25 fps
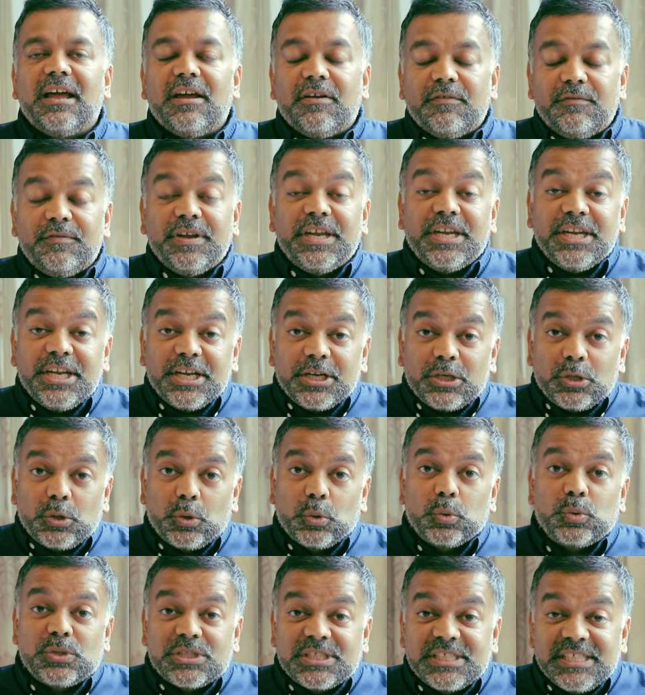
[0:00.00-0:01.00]
We need
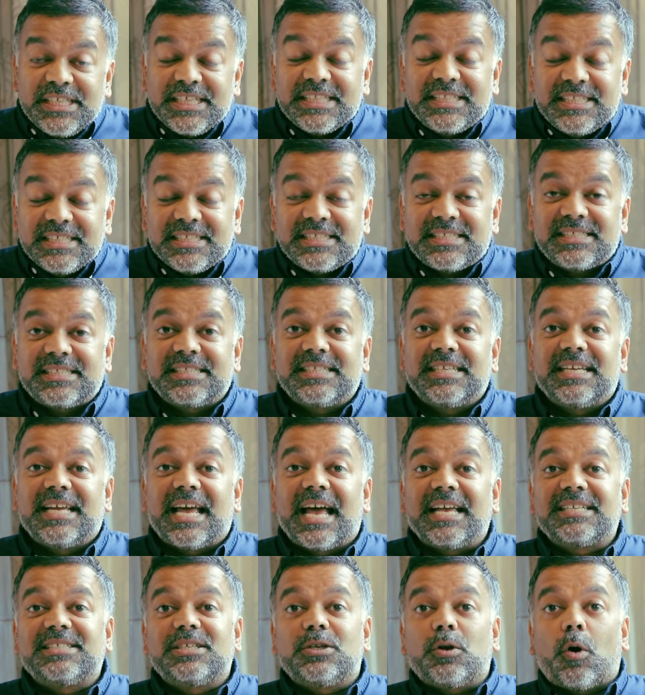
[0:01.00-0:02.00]
to see this
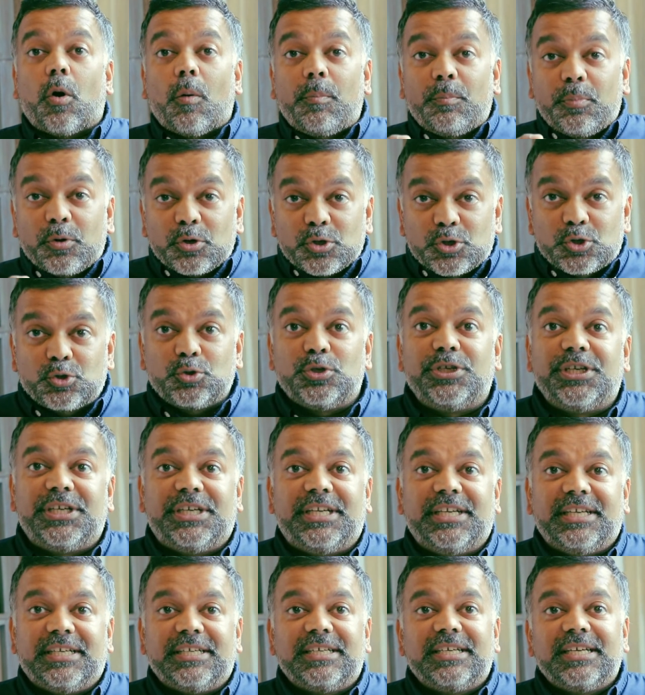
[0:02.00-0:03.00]
as an opportunity.